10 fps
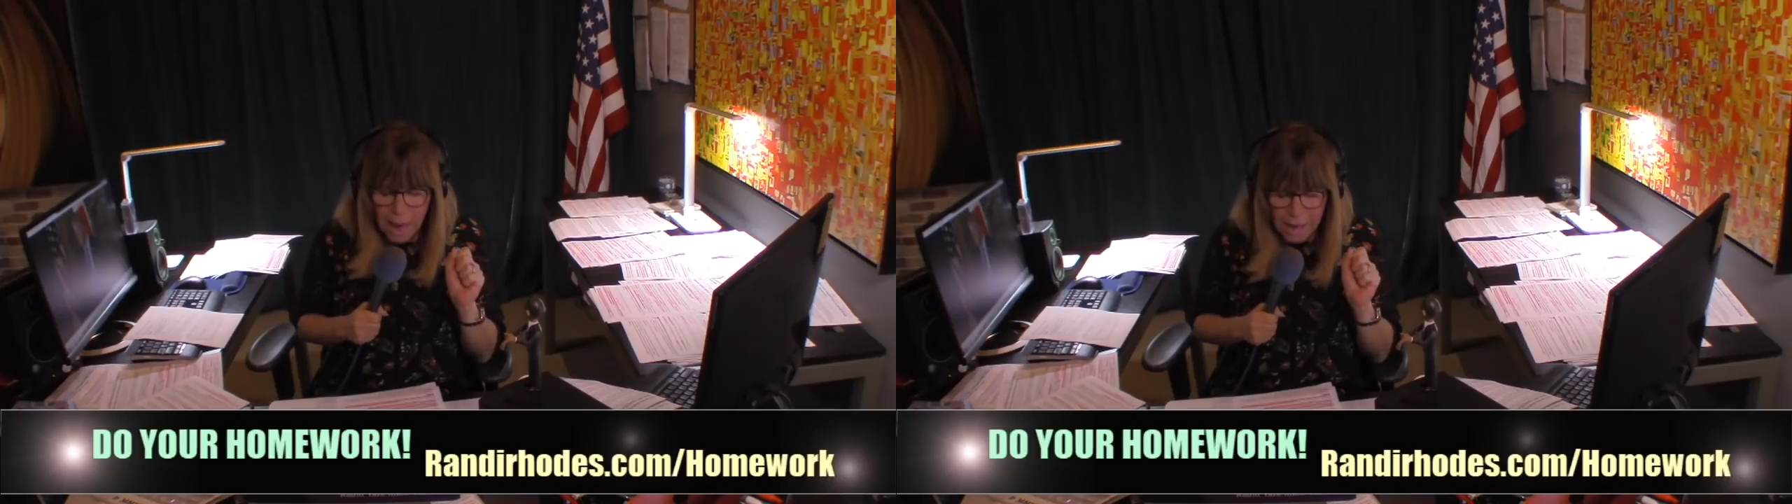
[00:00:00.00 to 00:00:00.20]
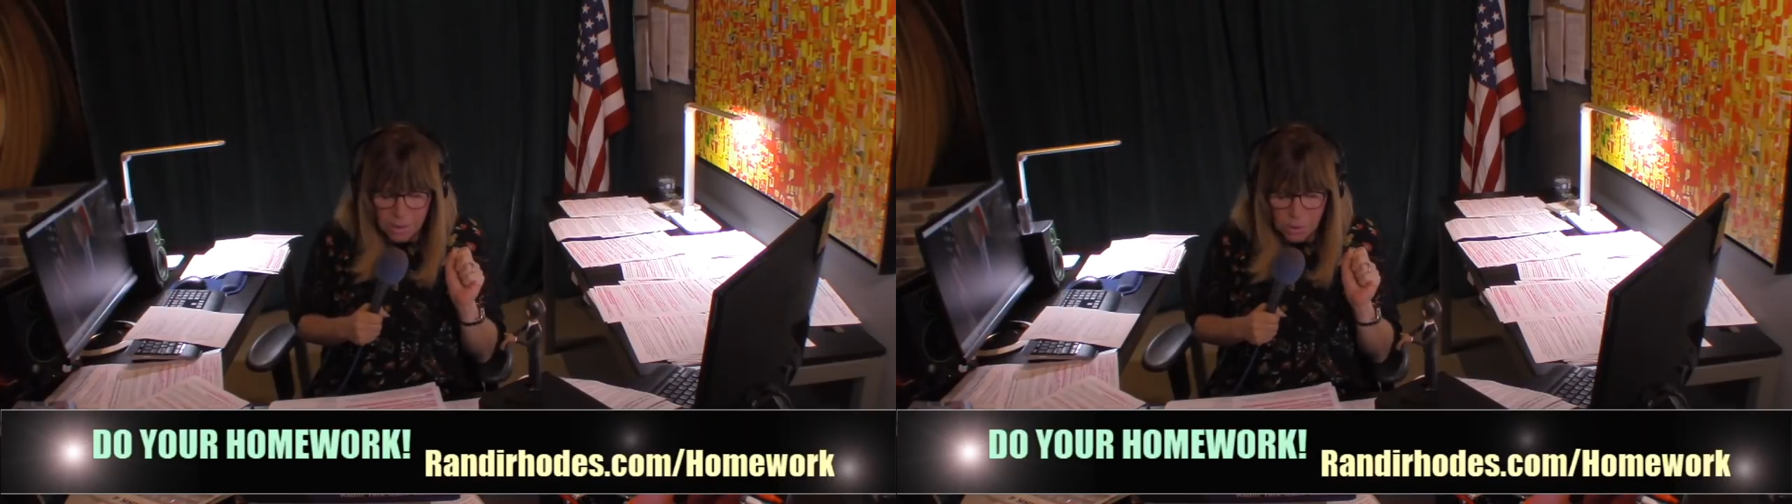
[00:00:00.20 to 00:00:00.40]

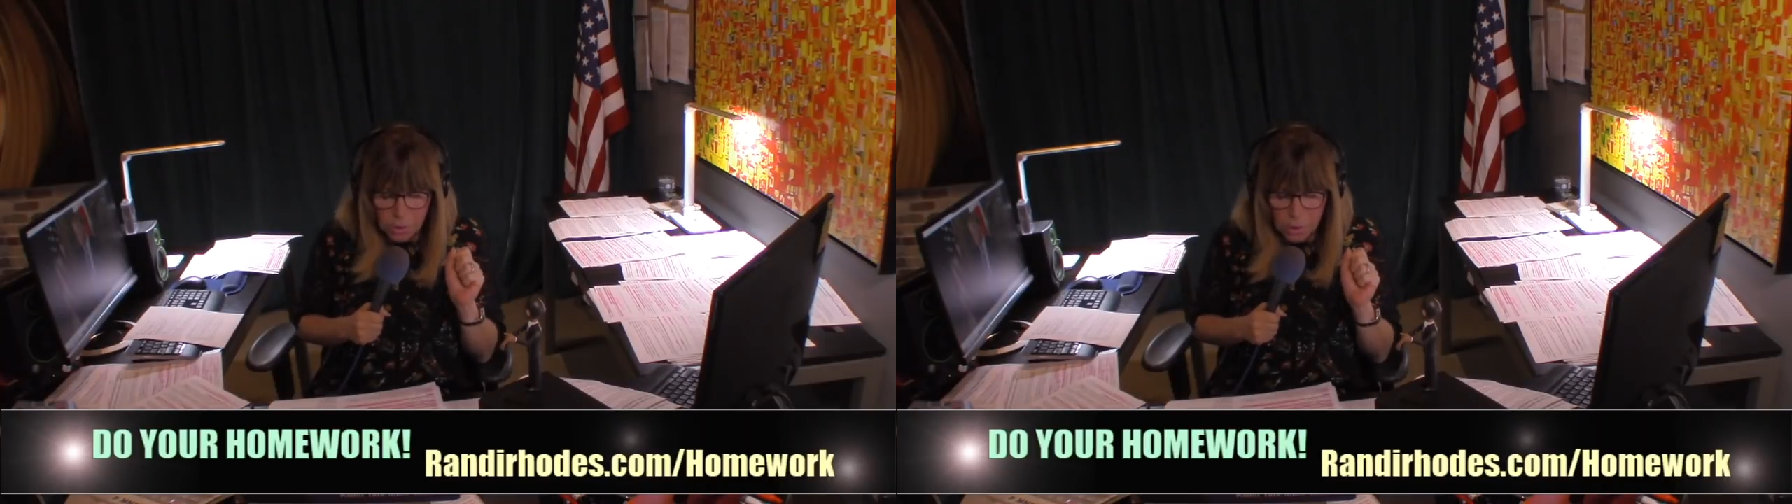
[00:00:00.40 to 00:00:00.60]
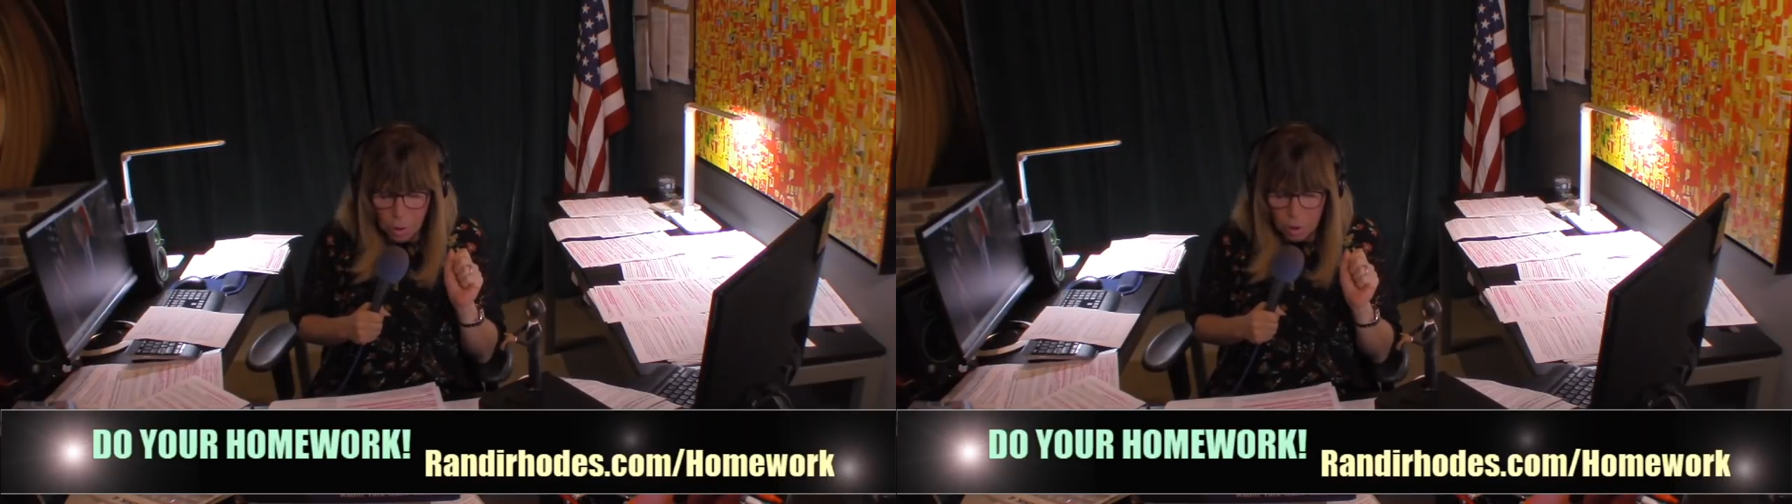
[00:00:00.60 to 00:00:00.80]
status
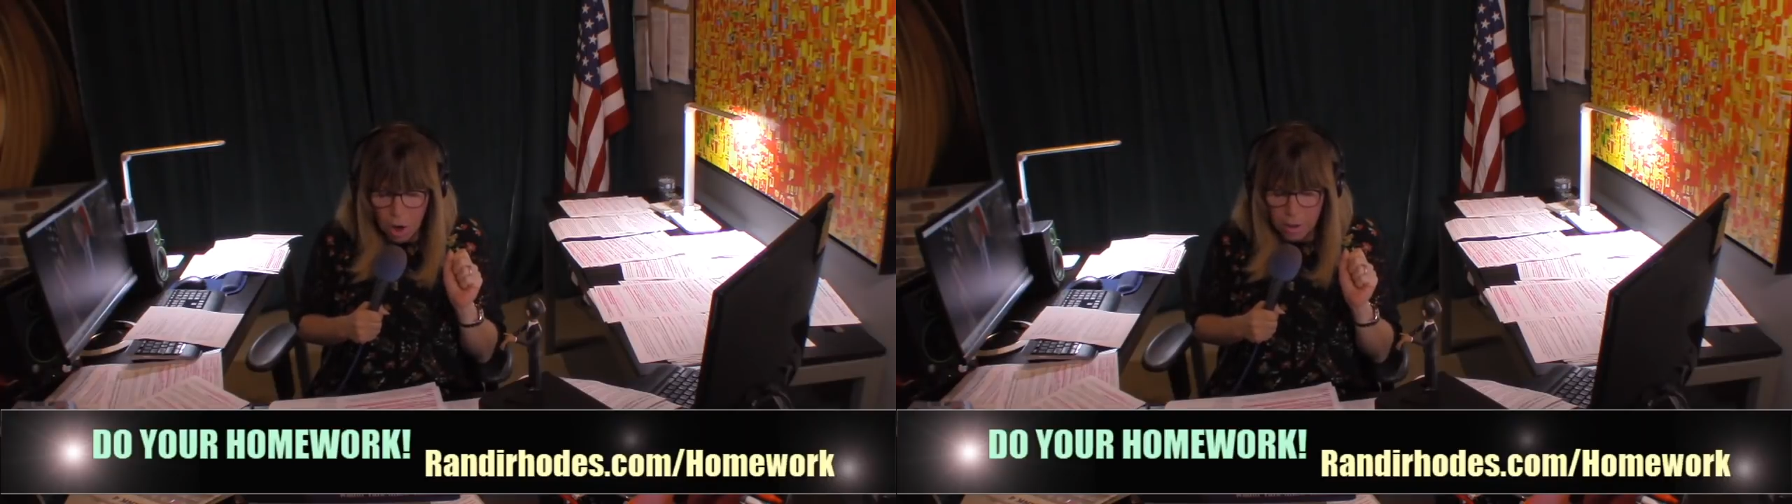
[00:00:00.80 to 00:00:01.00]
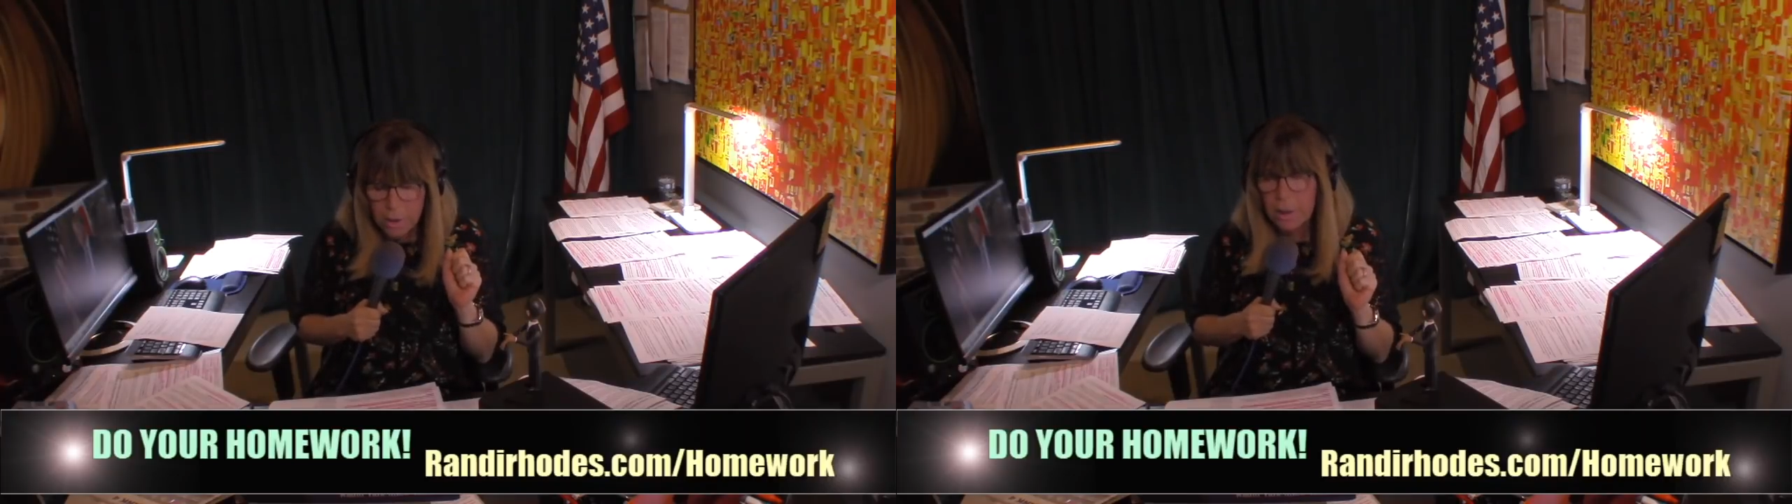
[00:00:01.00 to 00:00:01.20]
is no
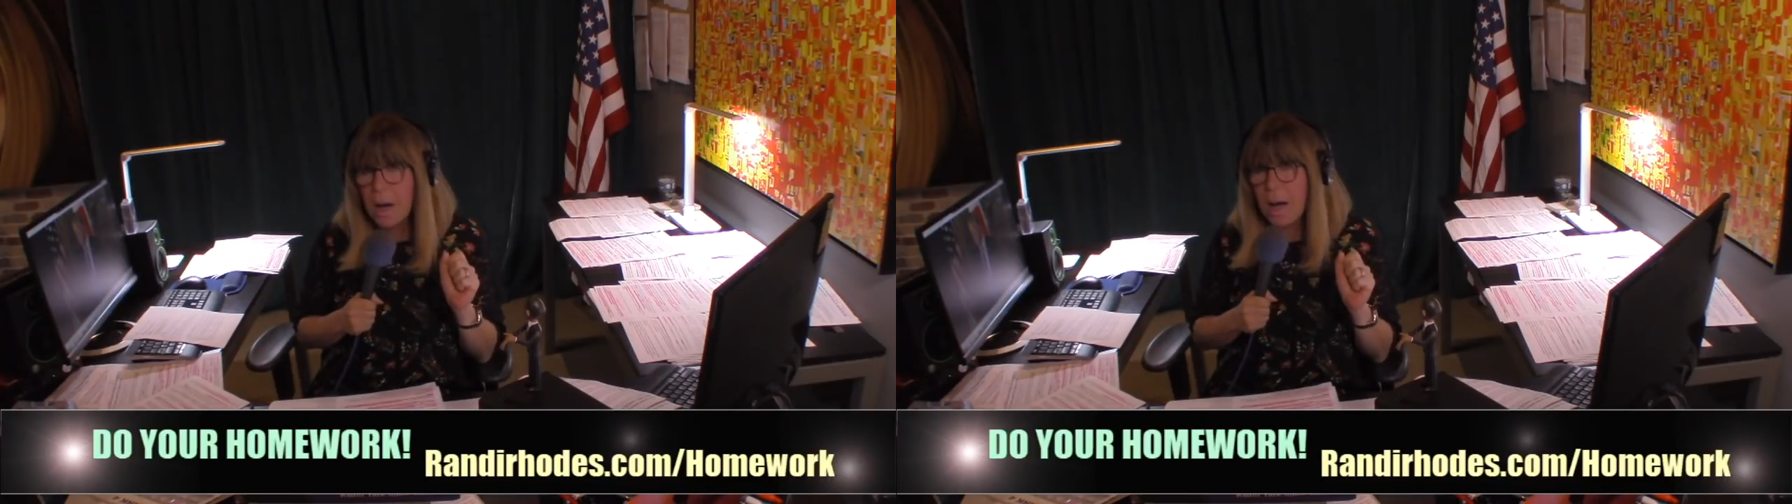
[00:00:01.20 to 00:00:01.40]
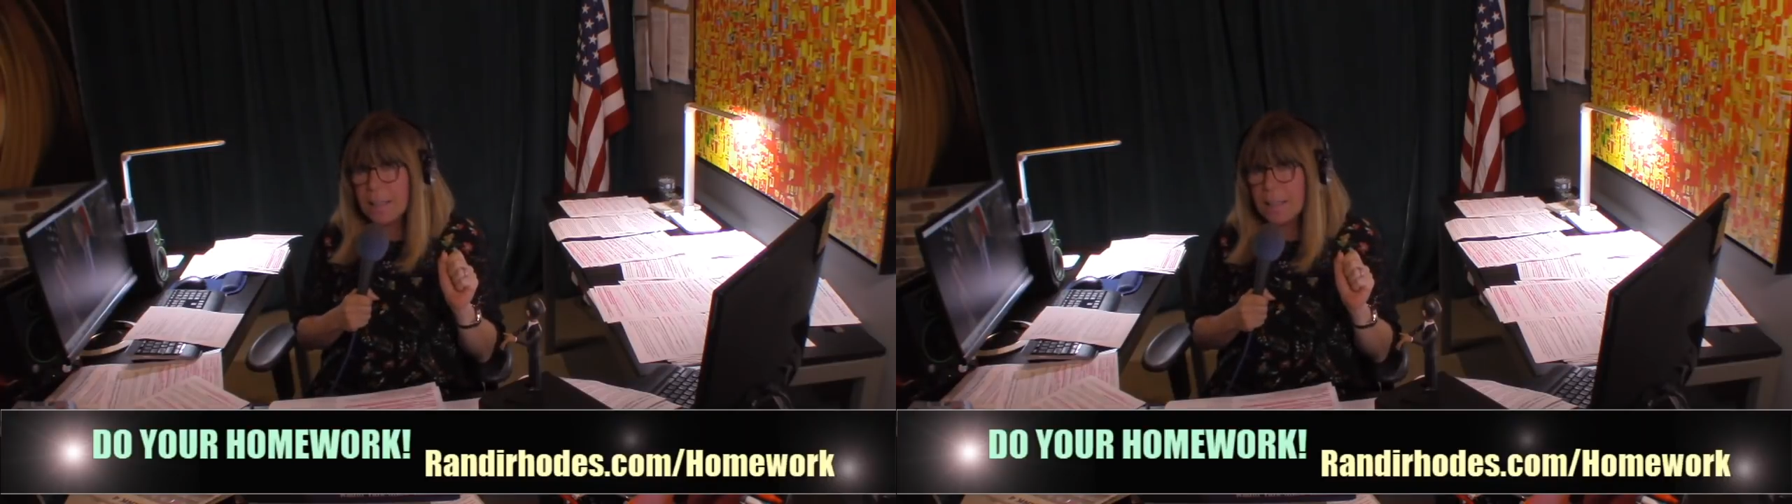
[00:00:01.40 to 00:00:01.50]
longer